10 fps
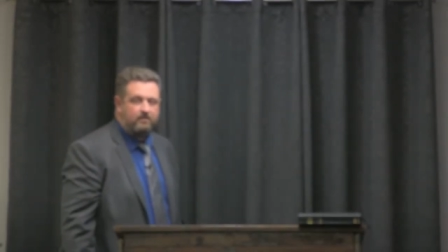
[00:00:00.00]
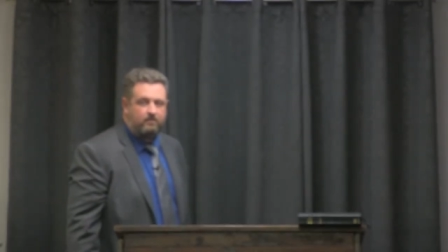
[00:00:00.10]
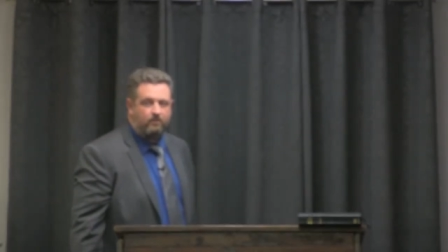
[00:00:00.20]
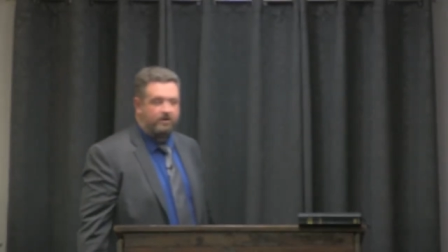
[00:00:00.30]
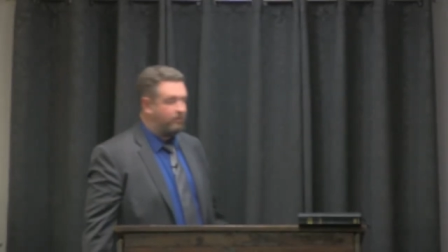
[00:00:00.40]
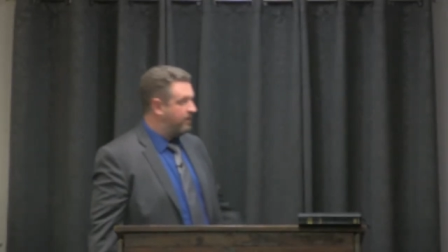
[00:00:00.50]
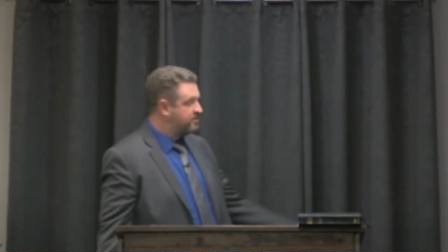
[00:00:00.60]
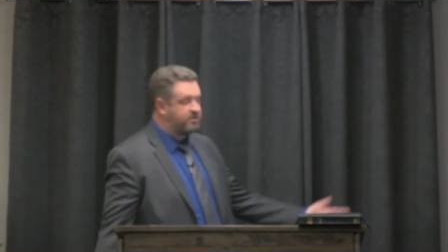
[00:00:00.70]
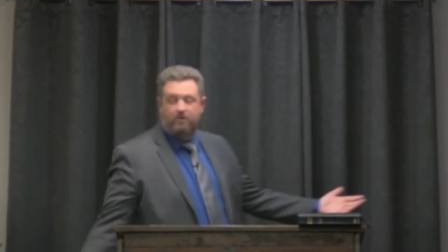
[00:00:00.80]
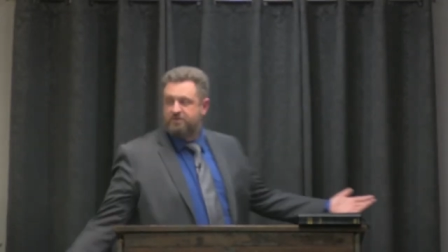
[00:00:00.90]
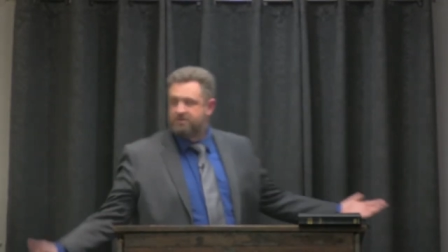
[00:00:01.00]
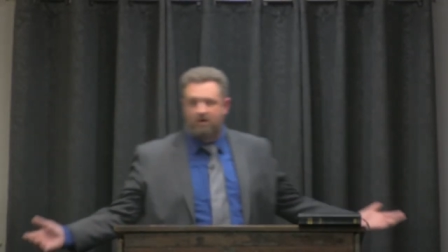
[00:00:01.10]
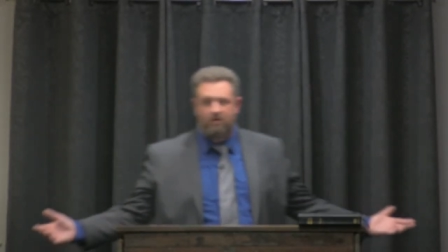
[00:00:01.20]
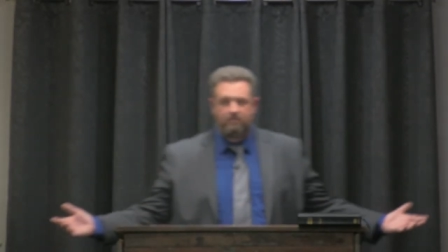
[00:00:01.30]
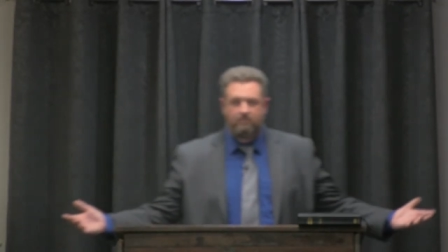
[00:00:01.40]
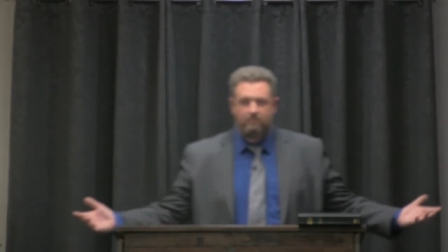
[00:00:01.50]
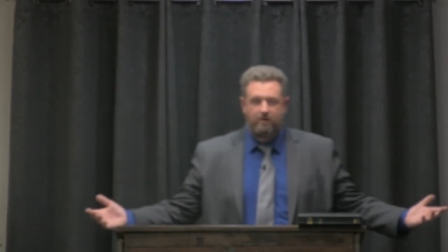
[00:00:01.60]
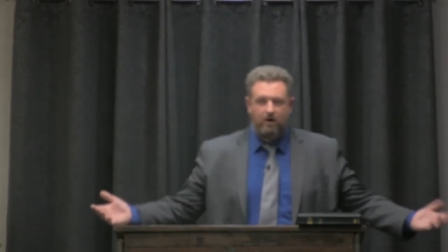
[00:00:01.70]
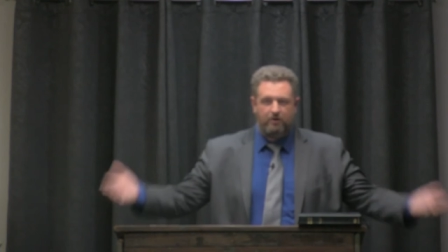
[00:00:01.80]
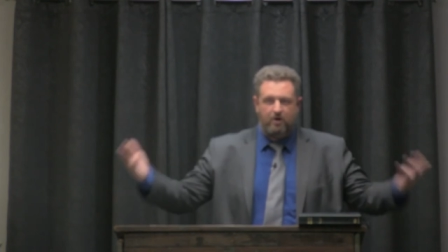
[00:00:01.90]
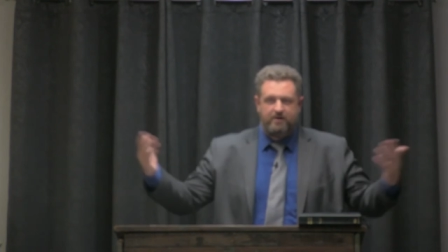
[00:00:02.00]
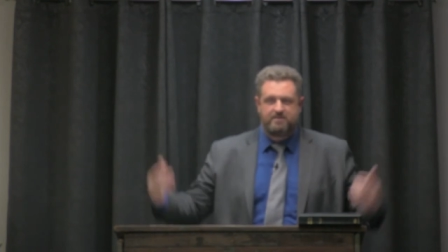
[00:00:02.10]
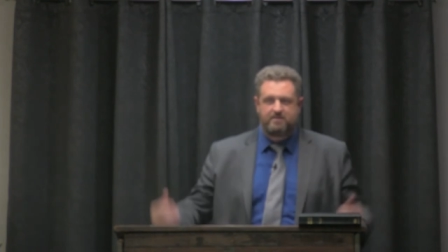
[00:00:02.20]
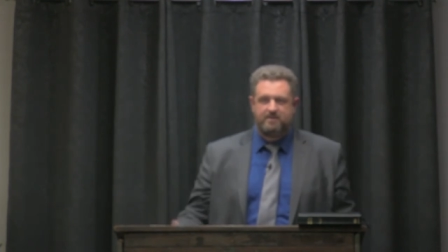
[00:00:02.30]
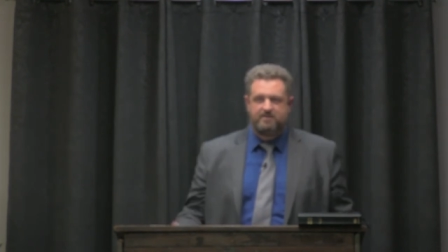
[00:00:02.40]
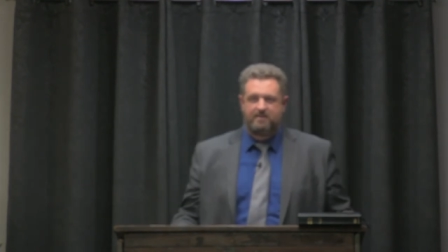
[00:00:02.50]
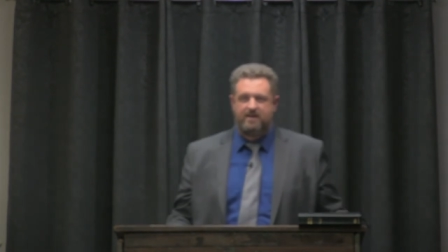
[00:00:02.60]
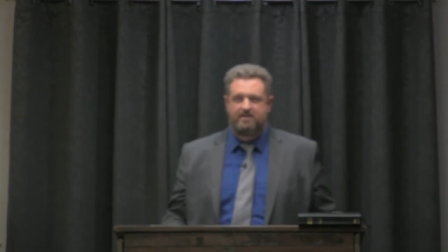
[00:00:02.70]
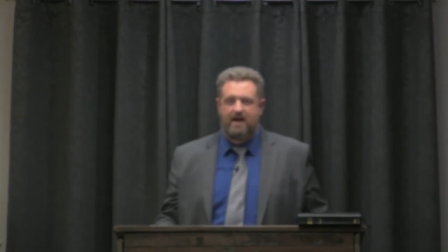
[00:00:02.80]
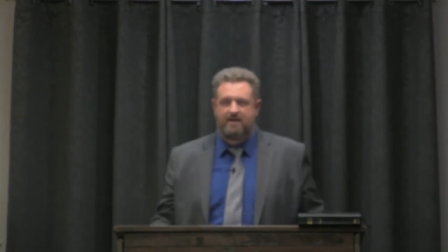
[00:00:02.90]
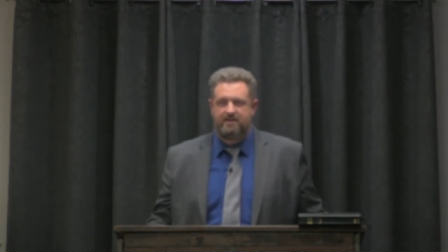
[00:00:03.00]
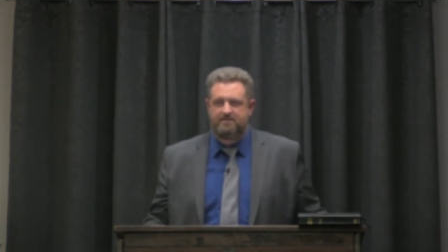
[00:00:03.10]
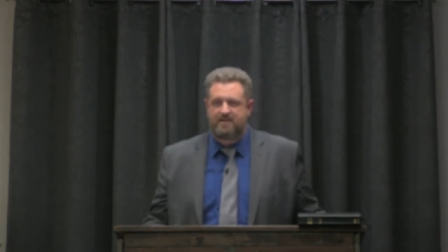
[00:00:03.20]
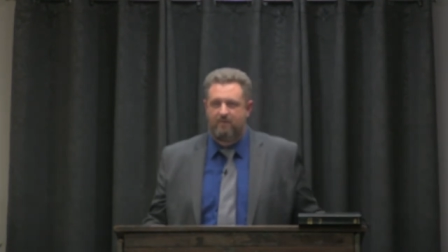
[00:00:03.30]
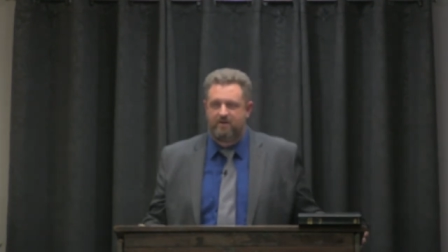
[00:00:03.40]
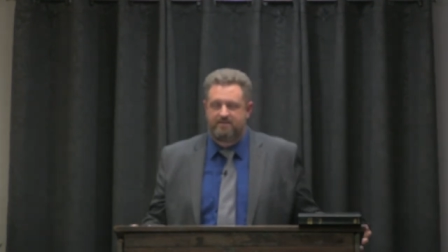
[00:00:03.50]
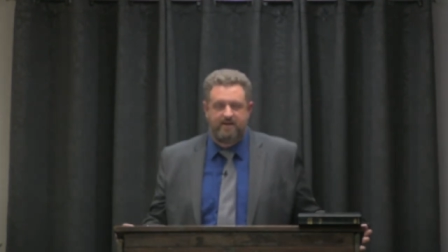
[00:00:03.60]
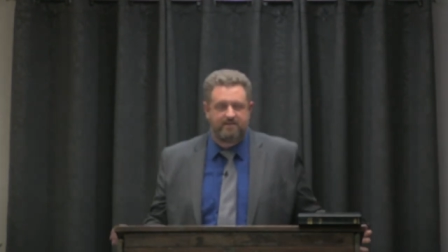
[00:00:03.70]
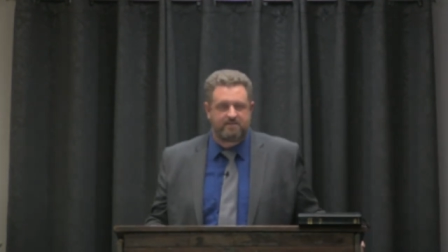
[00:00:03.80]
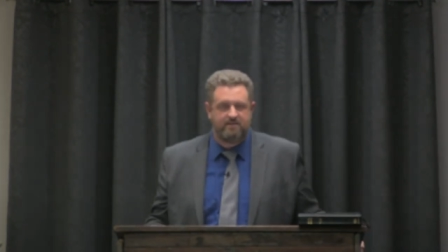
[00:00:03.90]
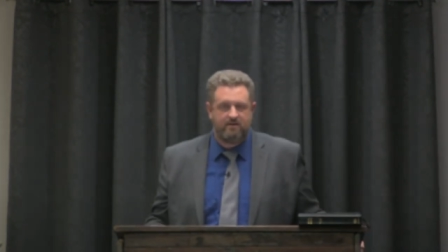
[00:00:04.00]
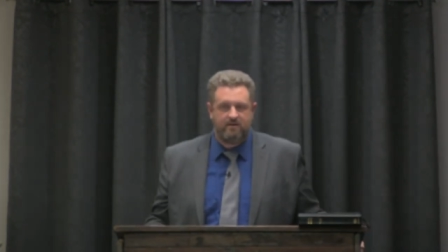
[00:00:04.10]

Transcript: Where, where's so and so? We all know he's, he's, he's, got, he's got what it takes.